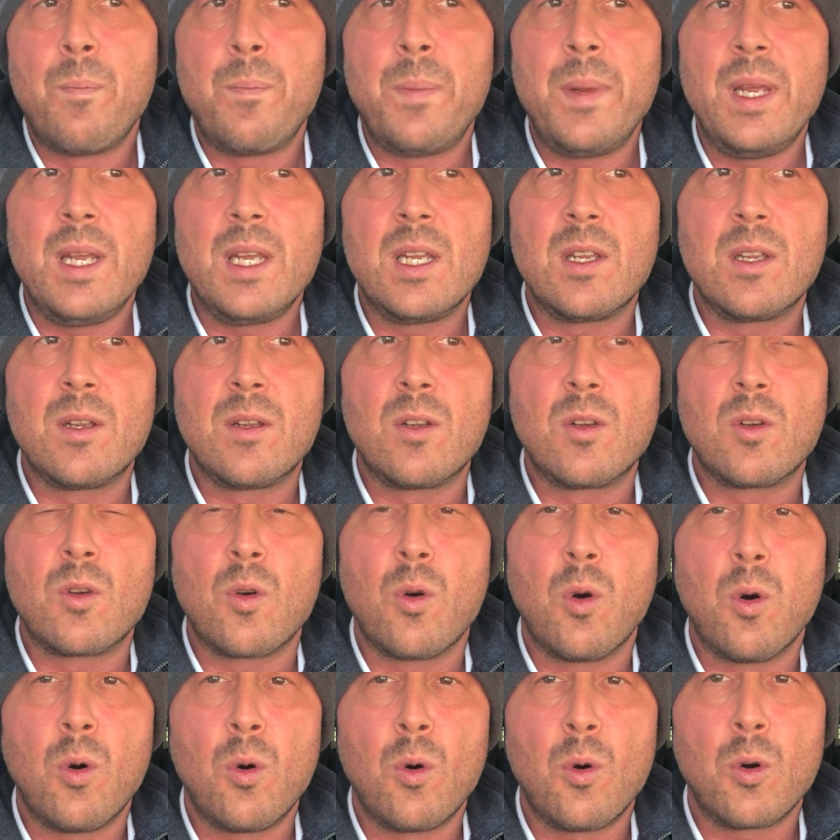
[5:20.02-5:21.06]
be
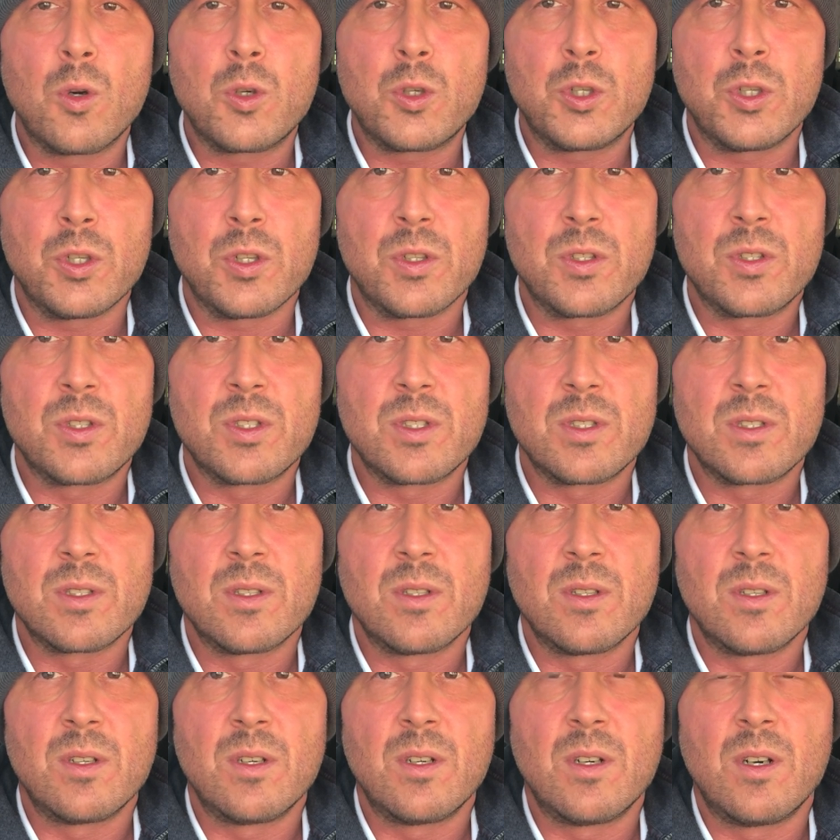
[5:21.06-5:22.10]
cautious
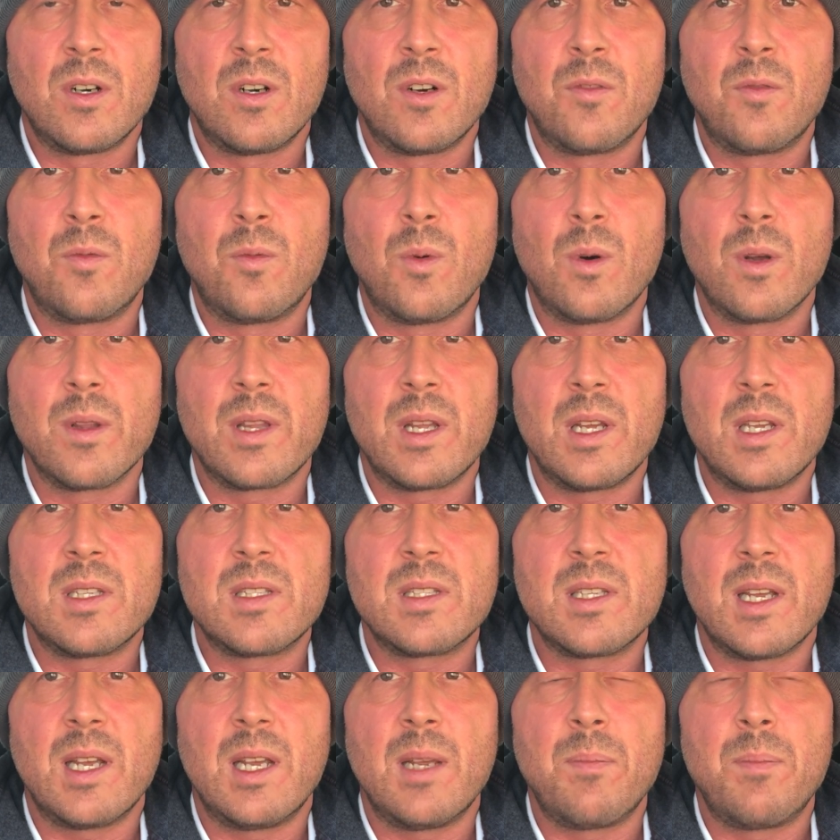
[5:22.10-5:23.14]
of what they
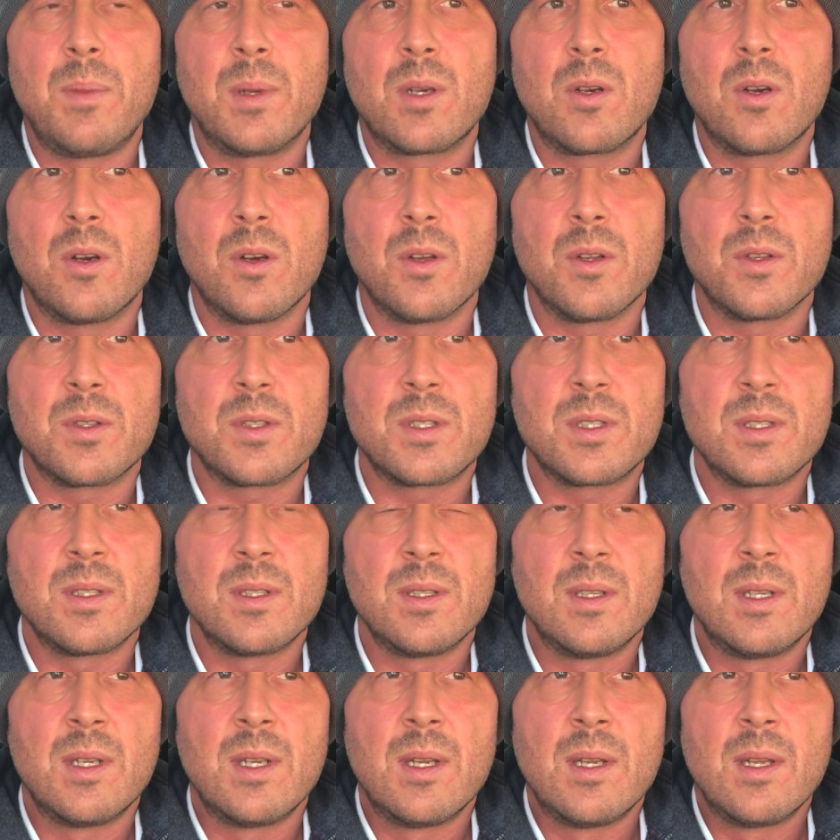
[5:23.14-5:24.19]
say, because
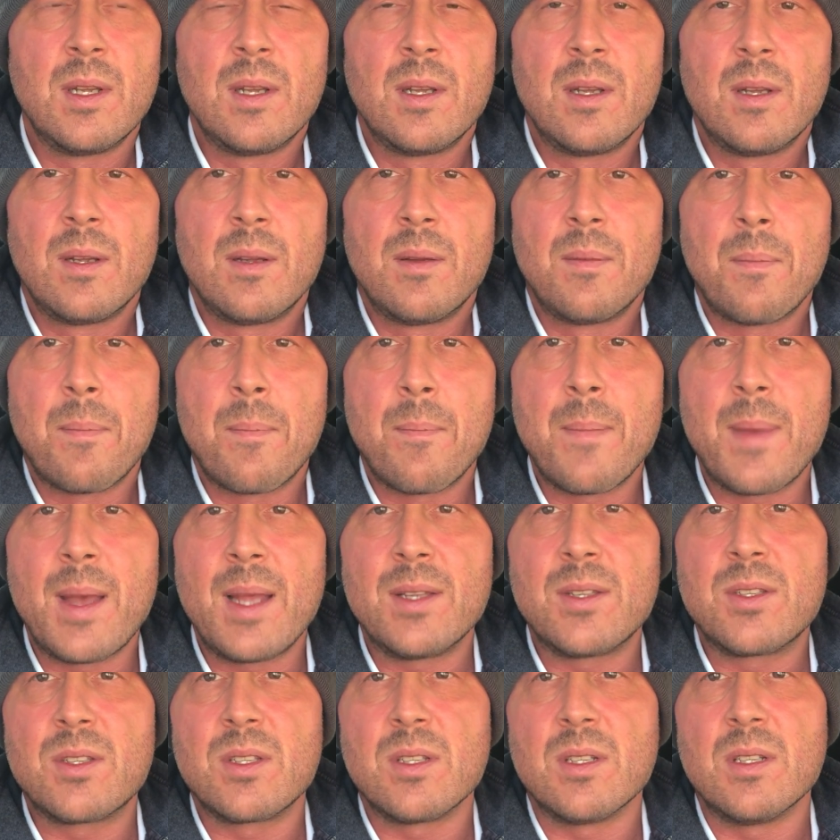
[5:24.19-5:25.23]

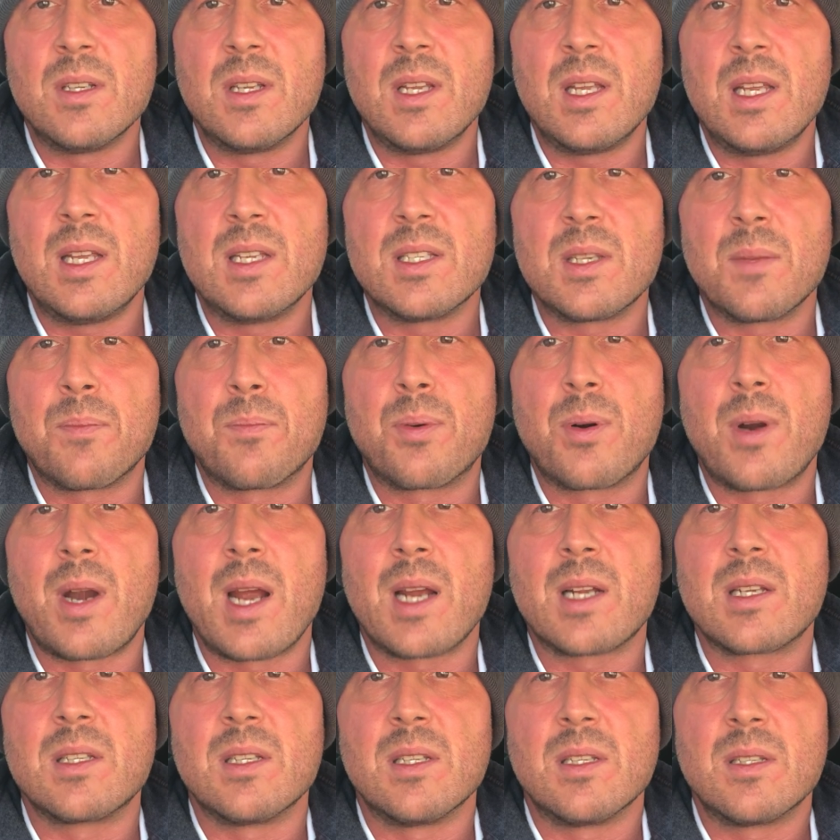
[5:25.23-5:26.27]
medicine is a
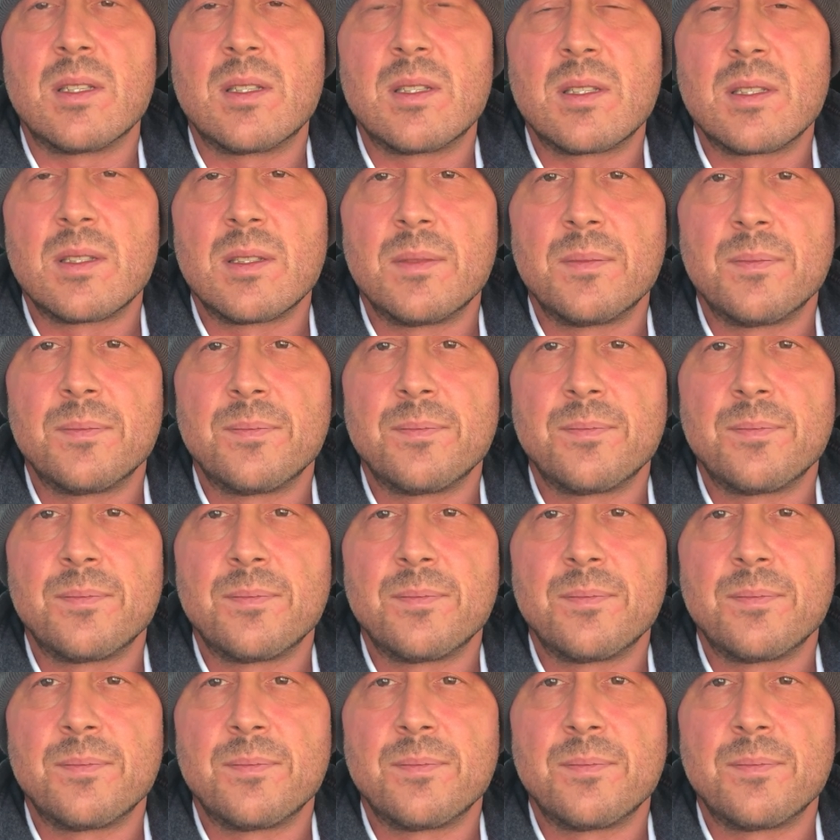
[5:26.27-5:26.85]
practice.